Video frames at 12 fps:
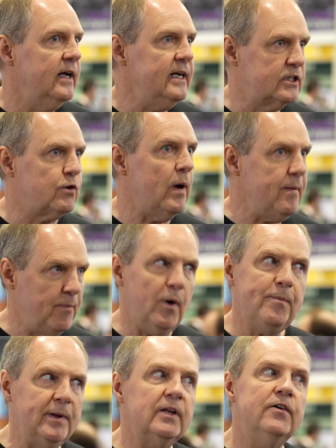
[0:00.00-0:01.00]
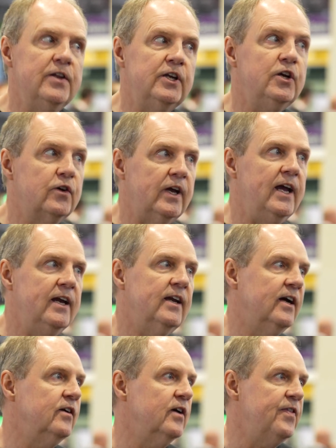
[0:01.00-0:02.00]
It's quite popular in the UK now.